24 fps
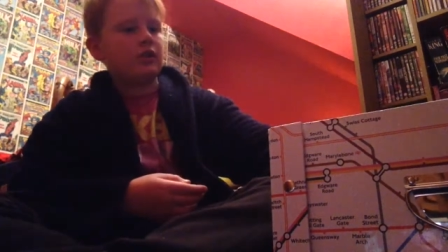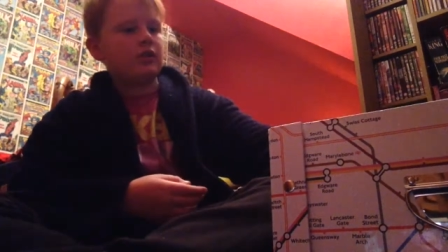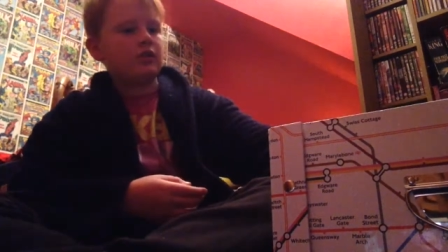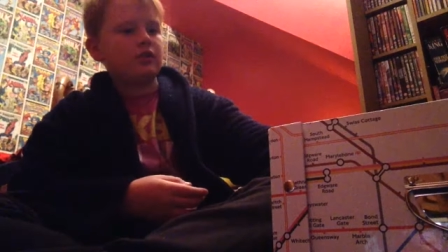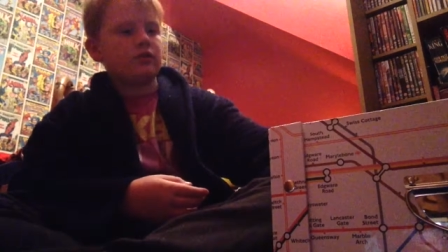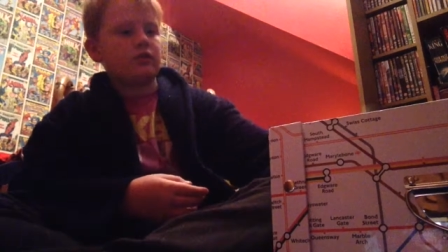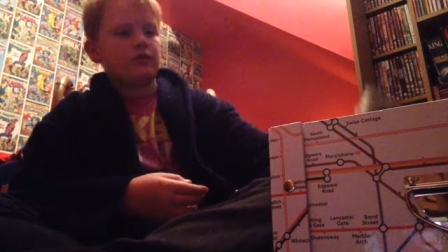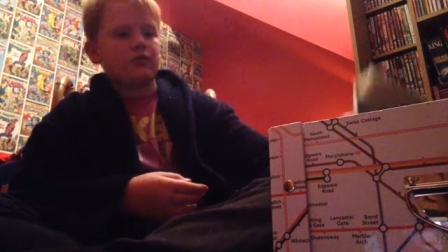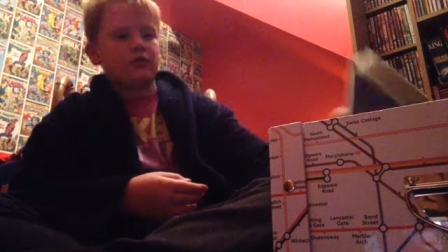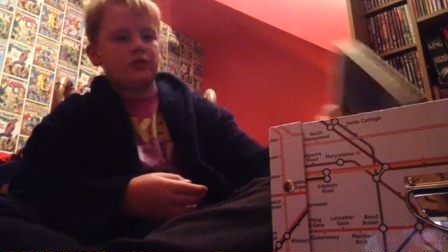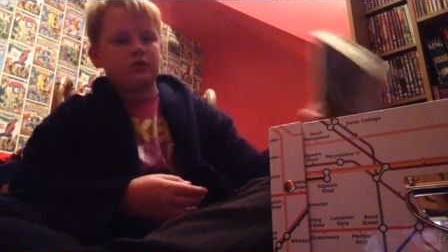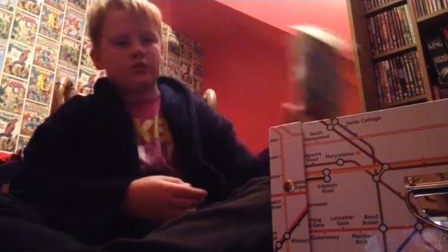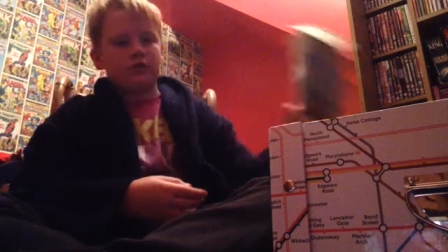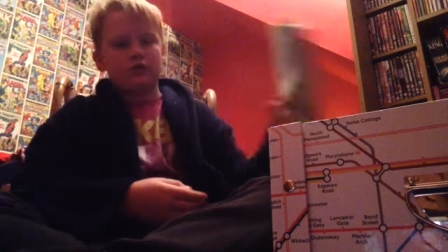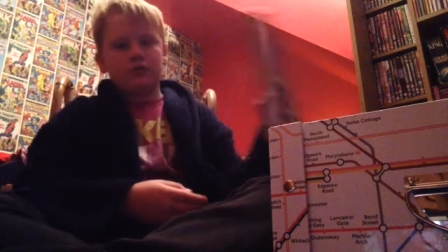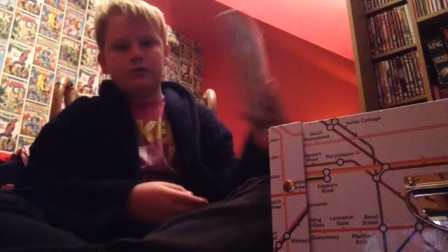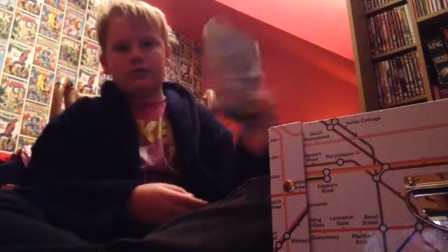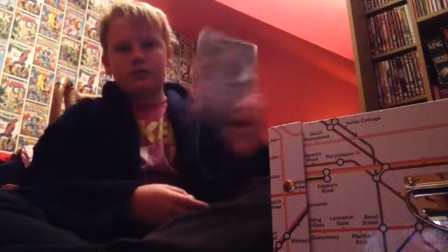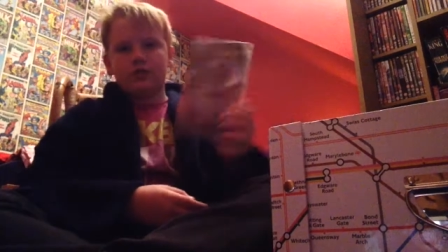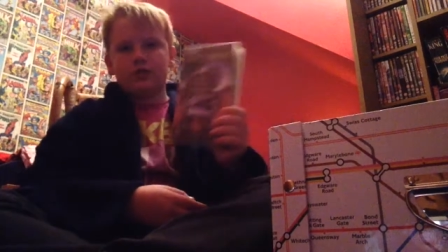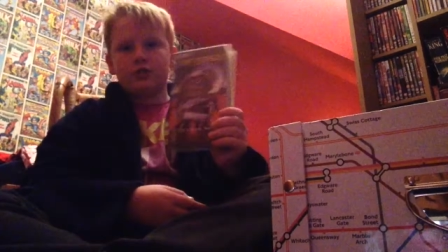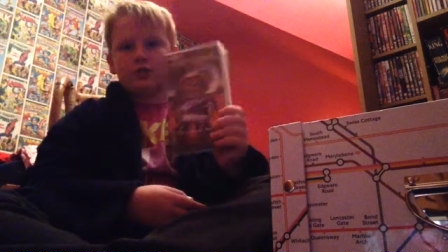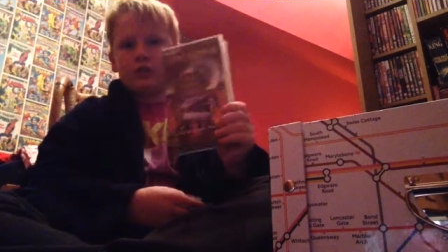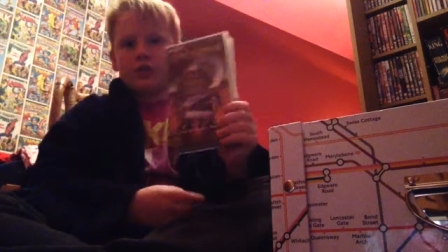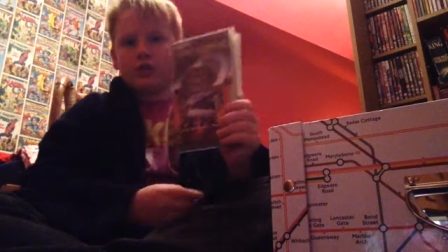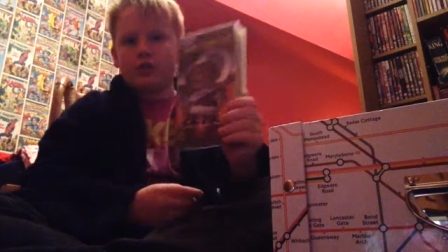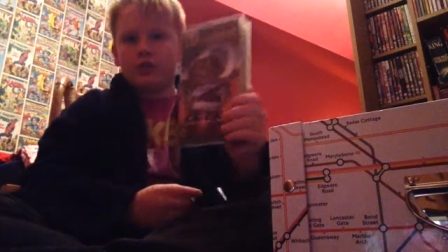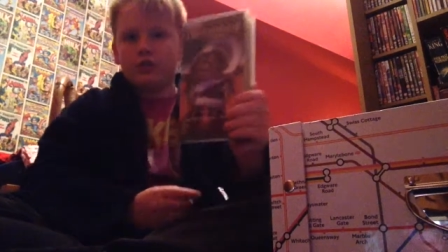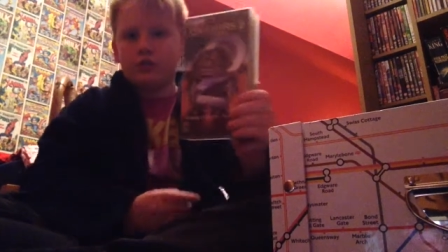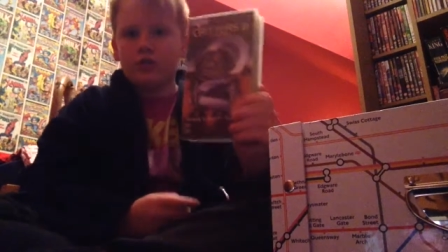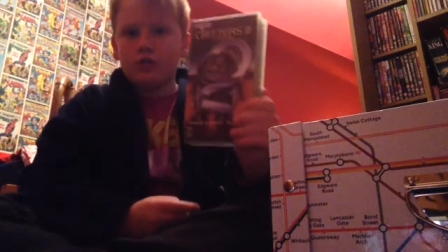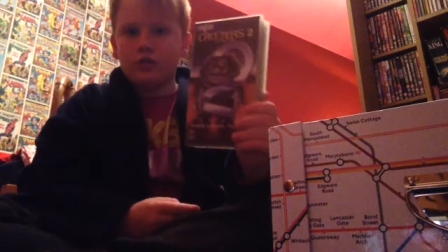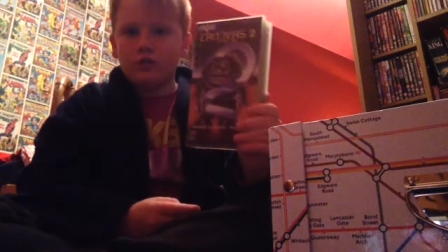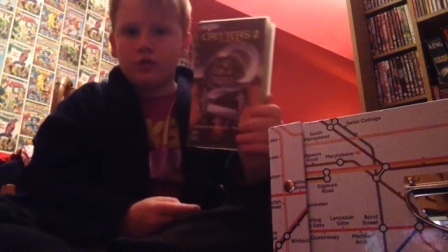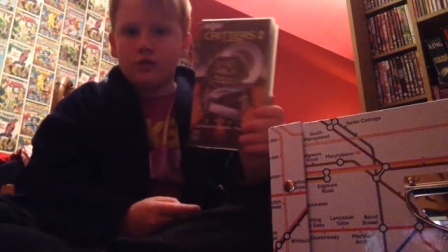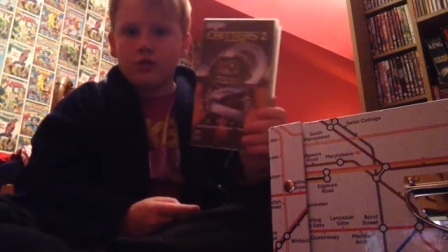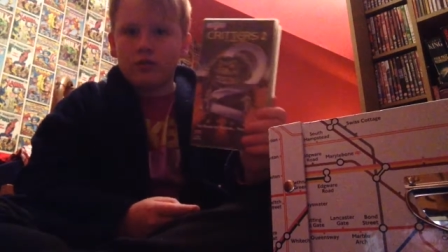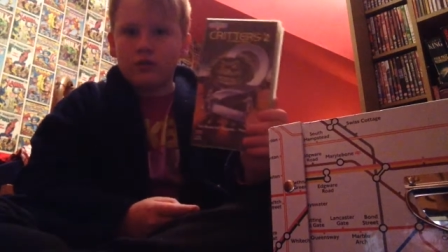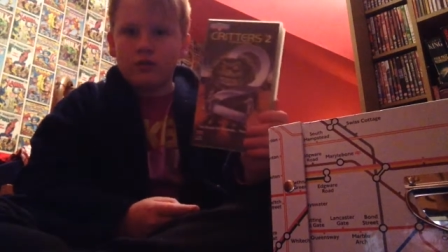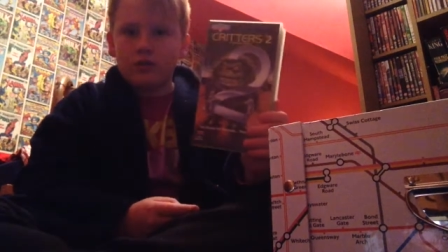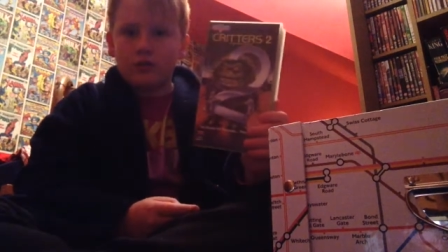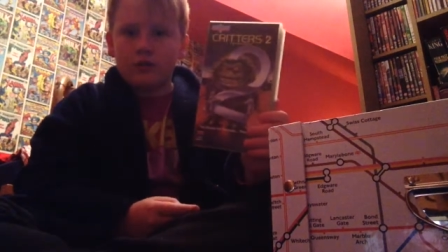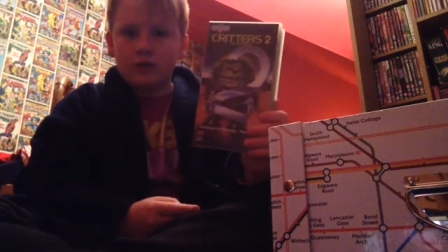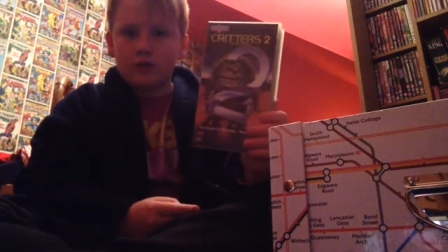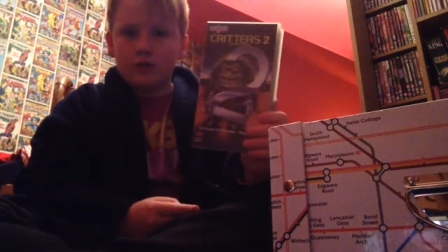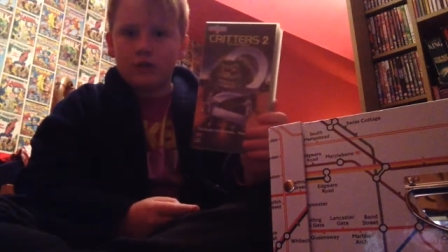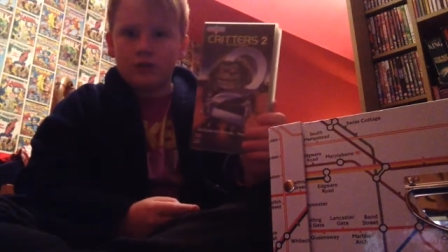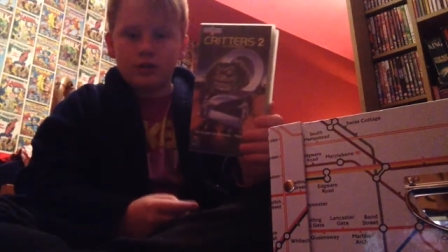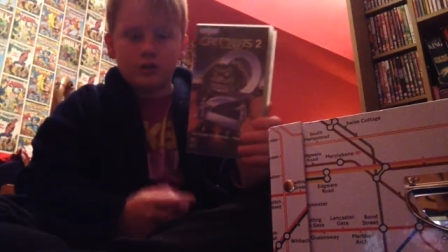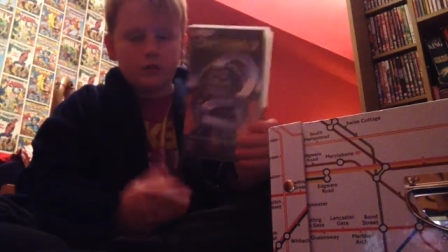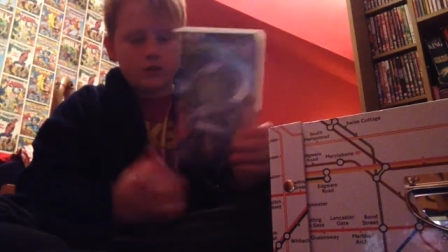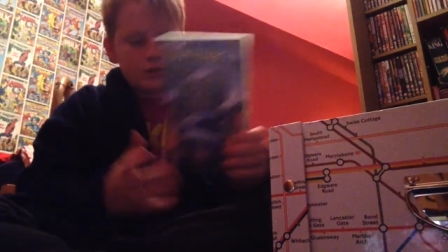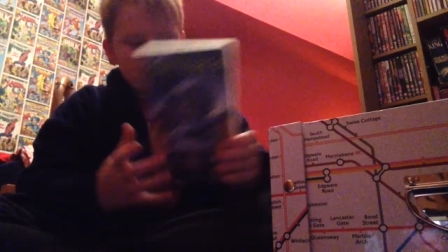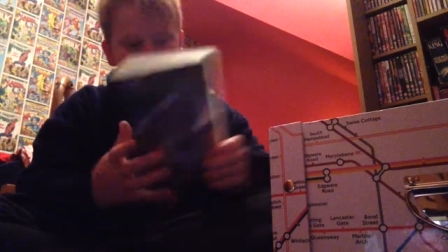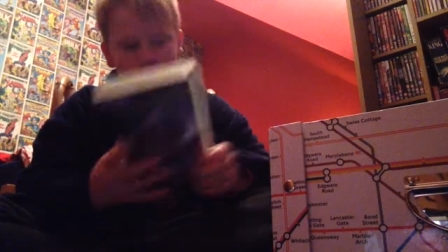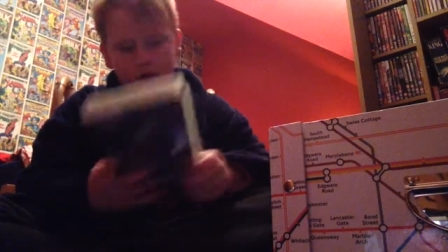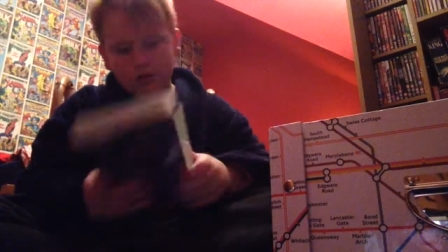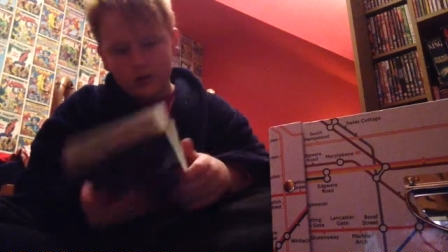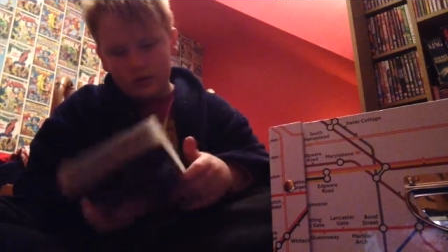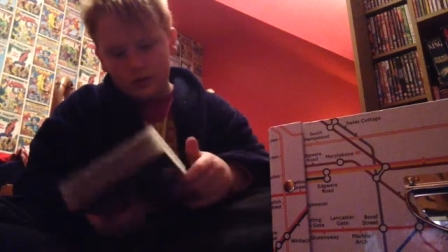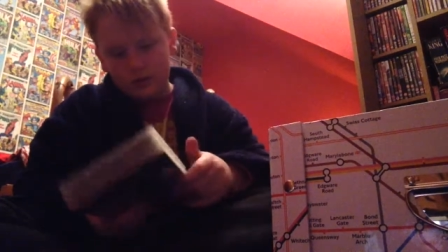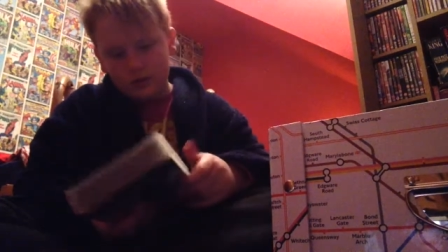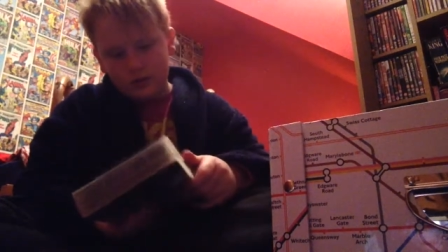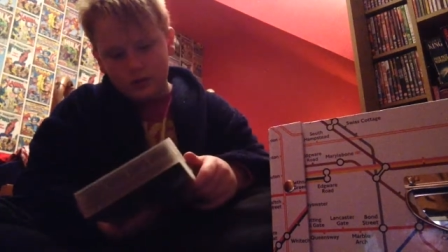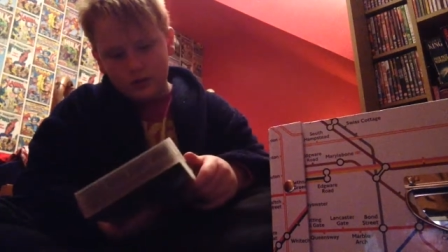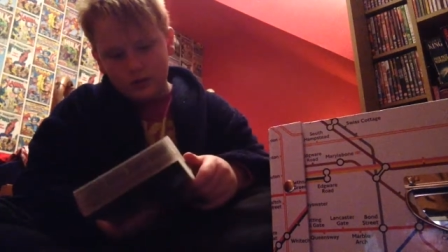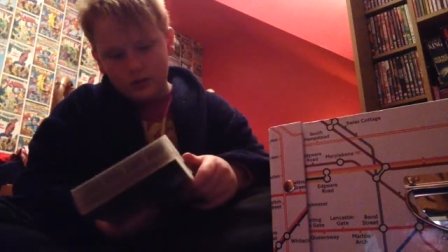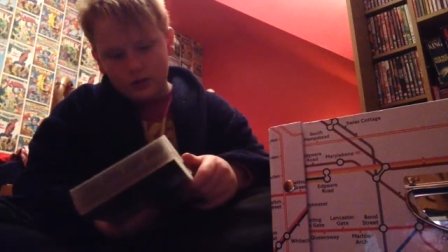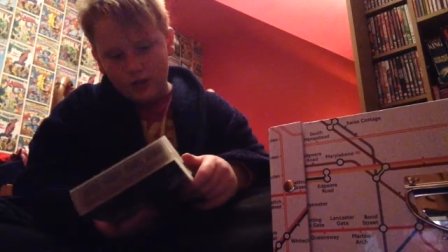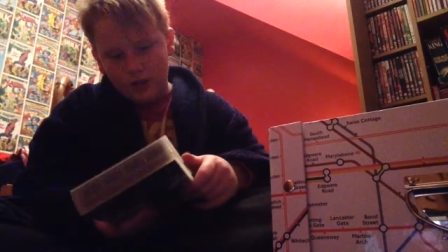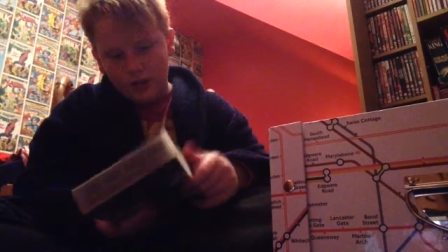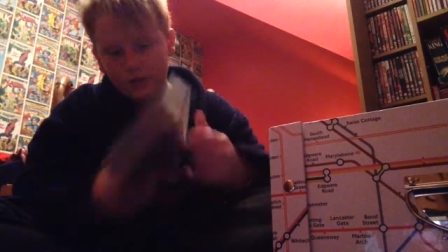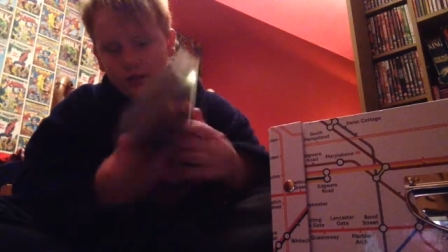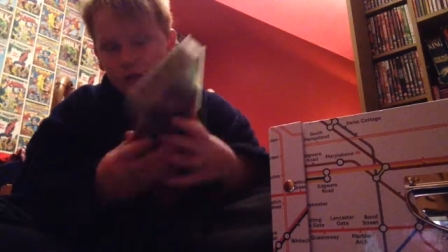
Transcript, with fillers: So first off is Critters 2. I